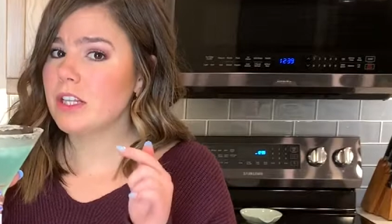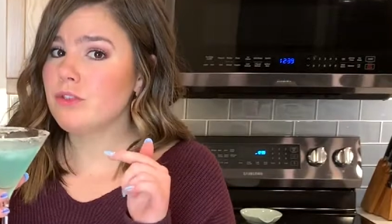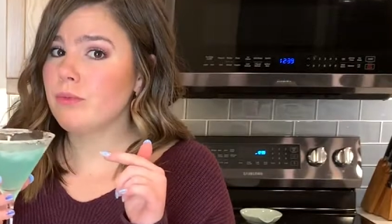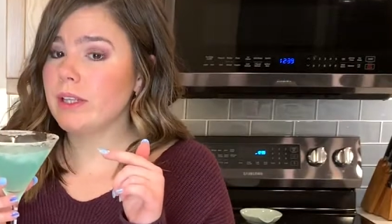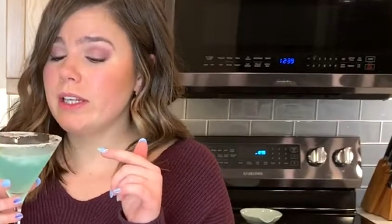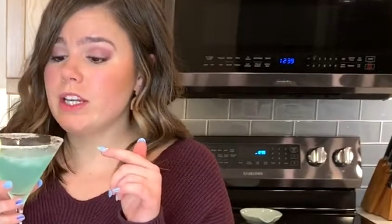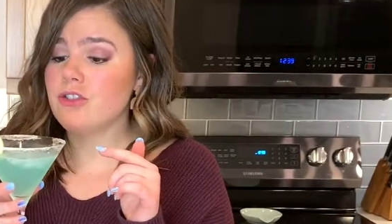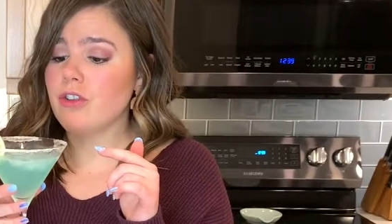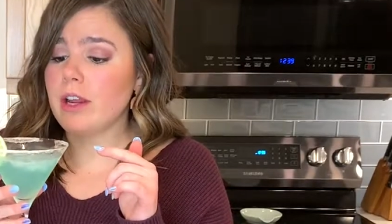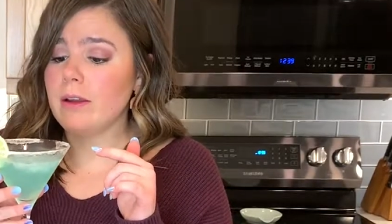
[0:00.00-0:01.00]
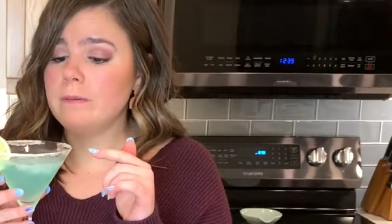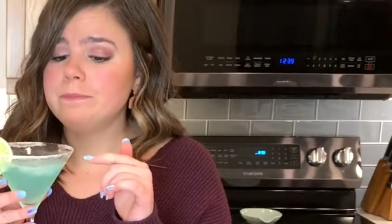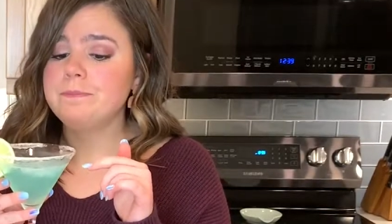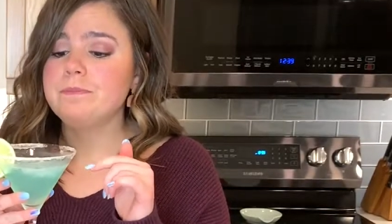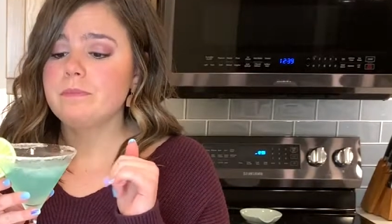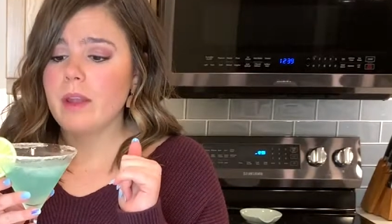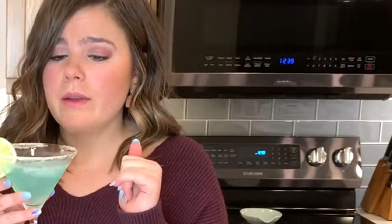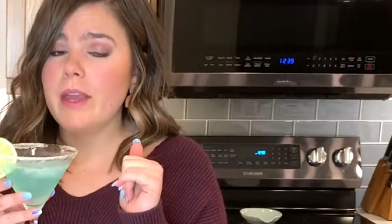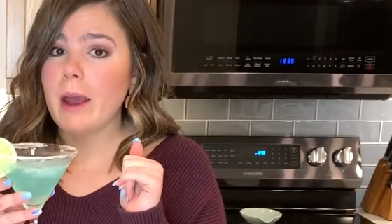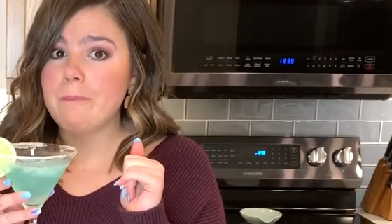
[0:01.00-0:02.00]
That's a really nice drink.
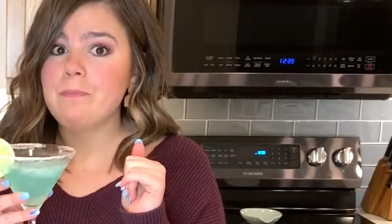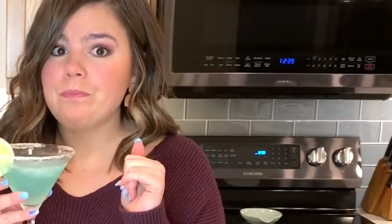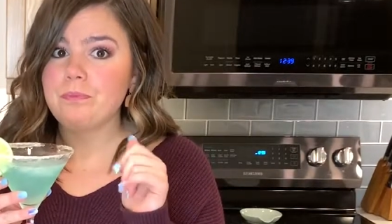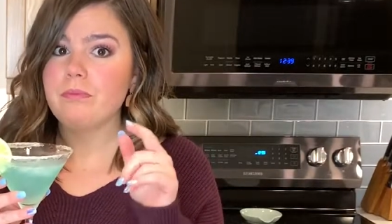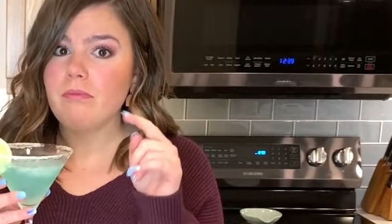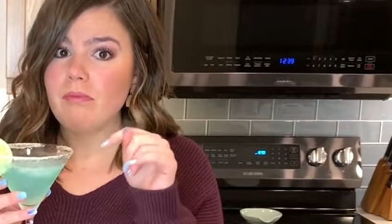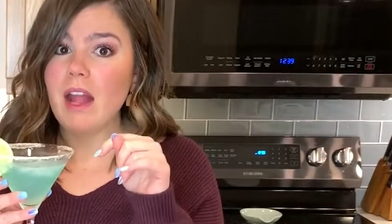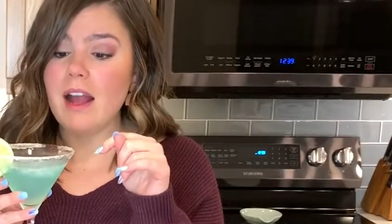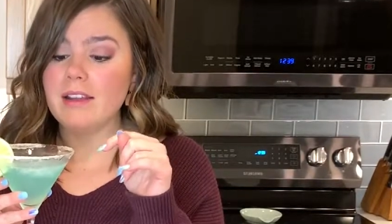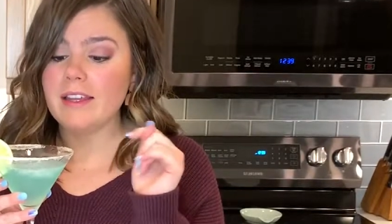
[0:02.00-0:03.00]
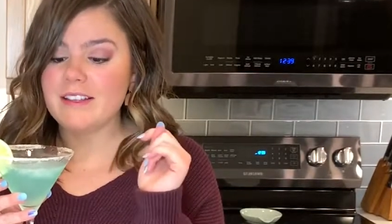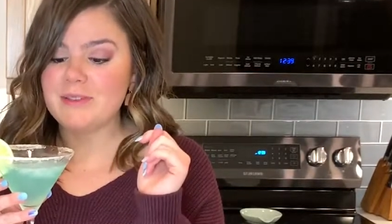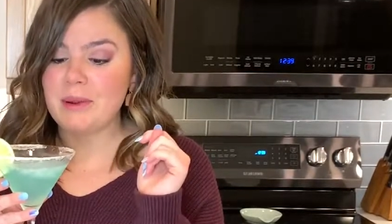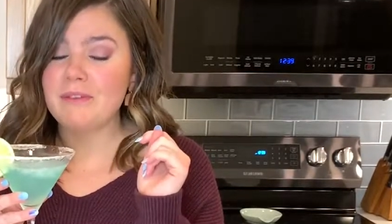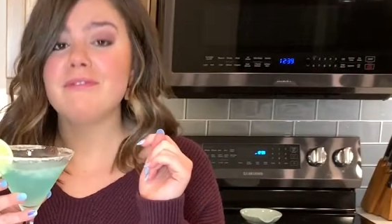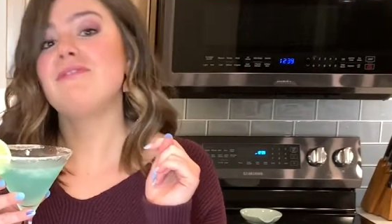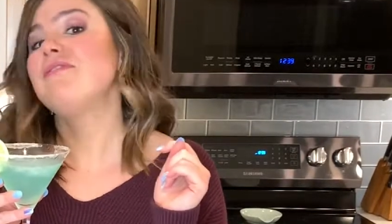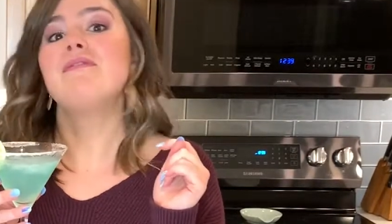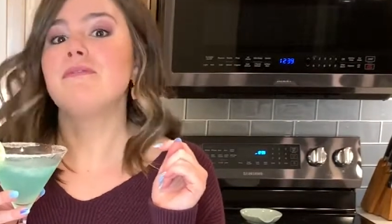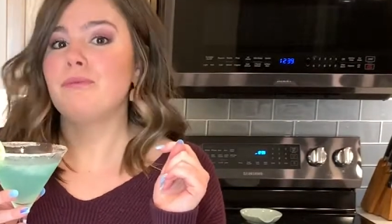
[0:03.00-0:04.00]
Yeah, I like this one.
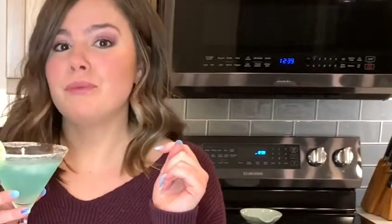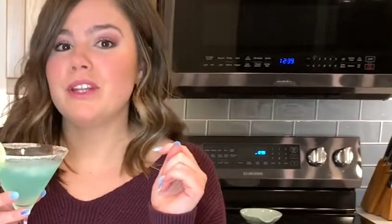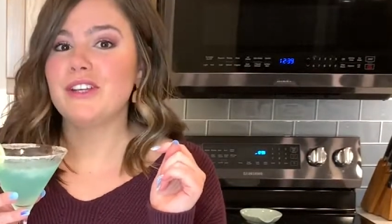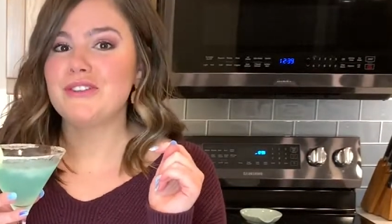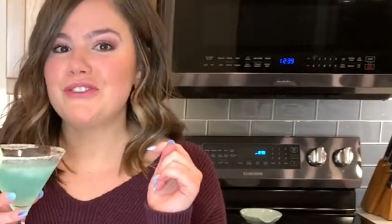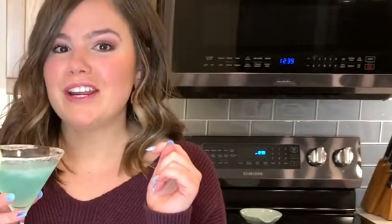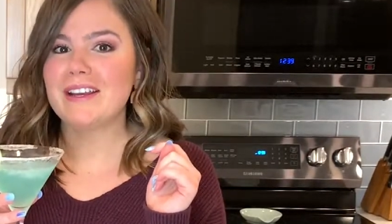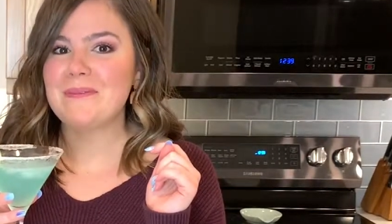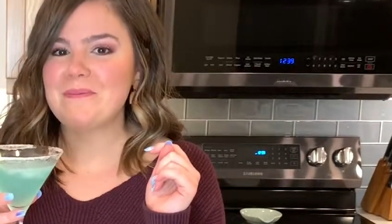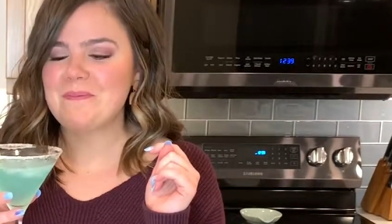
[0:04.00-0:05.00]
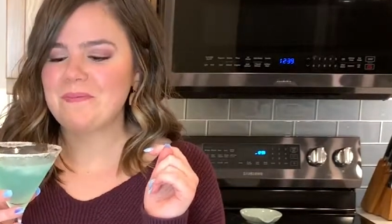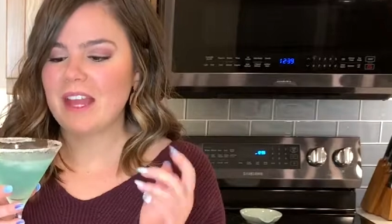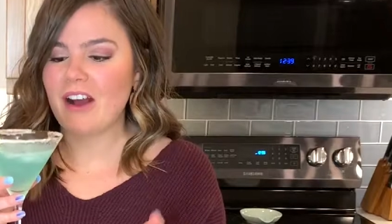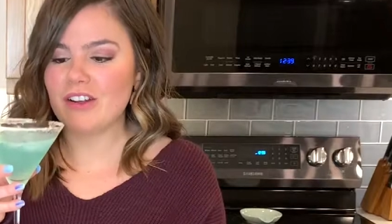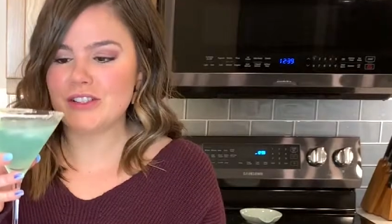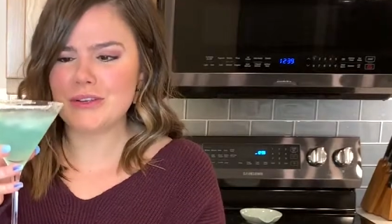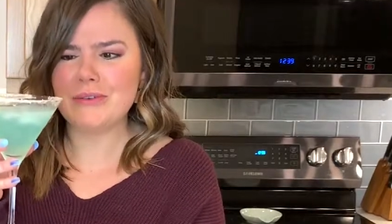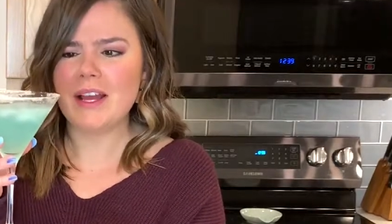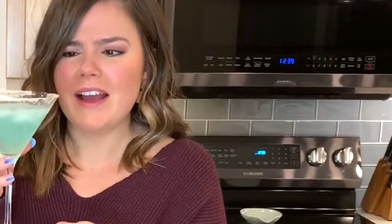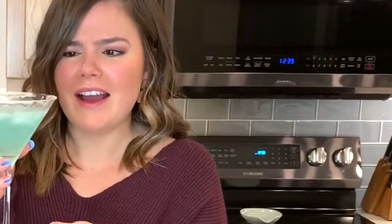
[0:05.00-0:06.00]
Really good drink.
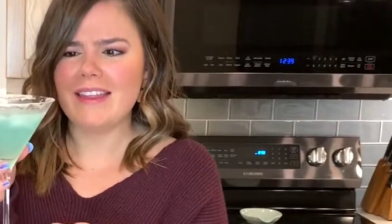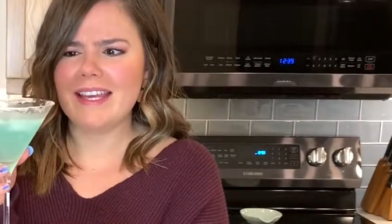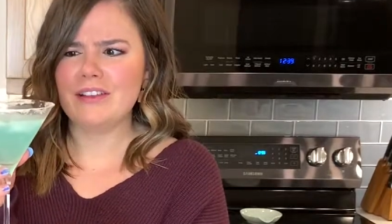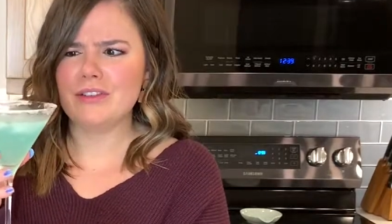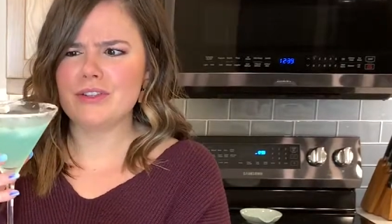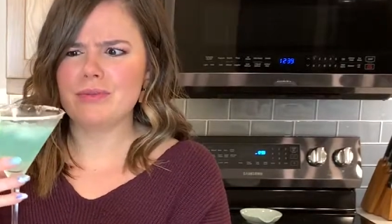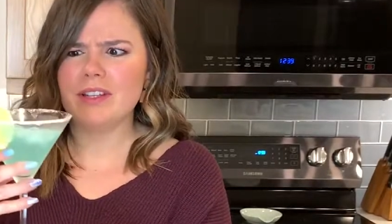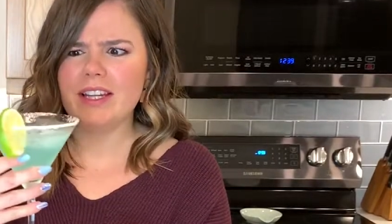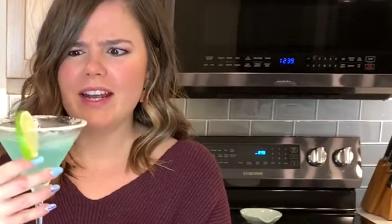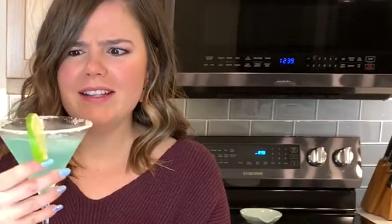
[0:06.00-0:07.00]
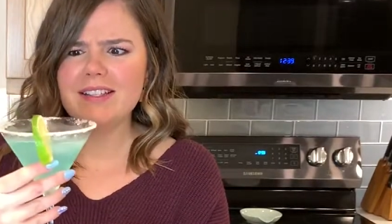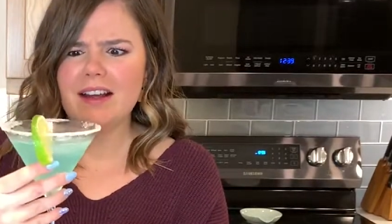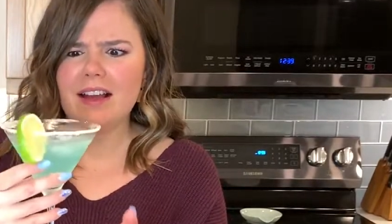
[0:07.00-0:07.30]
Also, I think it looks really nice.